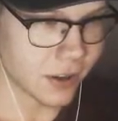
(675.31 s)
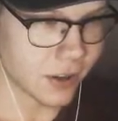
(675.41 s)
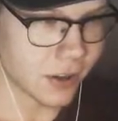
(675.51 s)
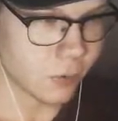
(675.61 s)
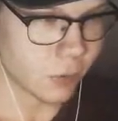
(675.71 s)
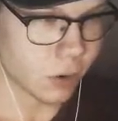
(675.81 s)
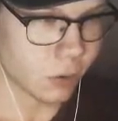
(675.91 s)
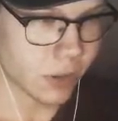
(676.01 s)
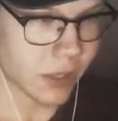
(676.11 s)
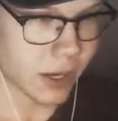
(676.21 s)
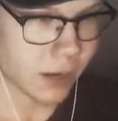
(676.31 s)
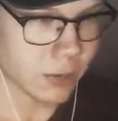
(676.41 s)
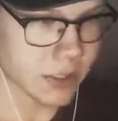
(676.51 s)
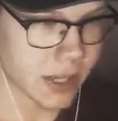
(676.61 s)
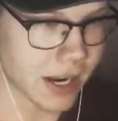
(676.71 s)
dying. Whoa, what the heck
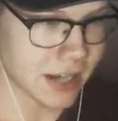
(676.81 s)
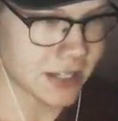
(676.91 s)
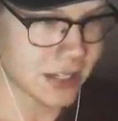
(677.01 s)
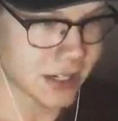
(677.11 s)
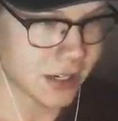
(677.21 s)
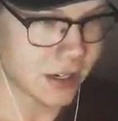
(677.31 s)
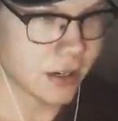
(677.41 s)
was that? This guy just took out a